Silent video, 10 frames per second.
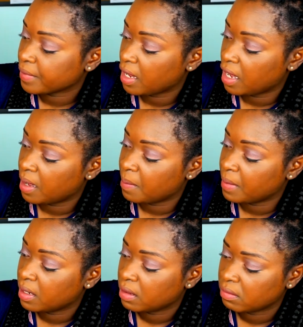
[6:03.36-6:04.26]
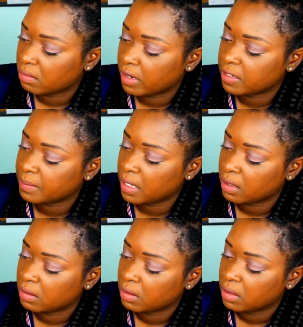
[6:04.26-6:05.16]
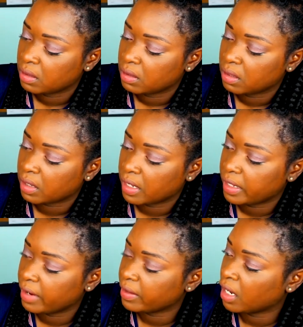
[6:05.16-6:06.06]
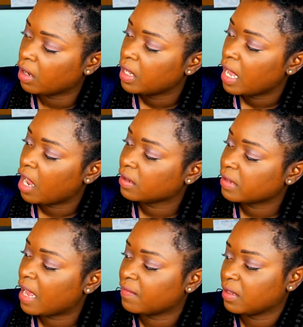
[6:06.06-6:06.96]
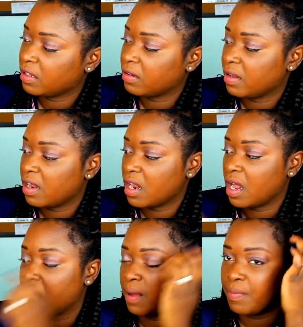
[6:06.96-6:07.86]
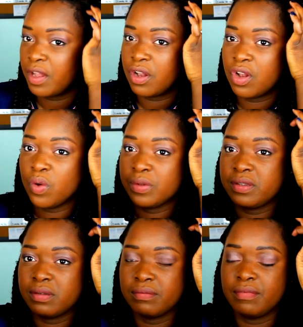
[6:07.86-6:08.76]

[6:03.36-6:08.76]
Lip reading: Why is my... Okay, there we go. I also have the little the note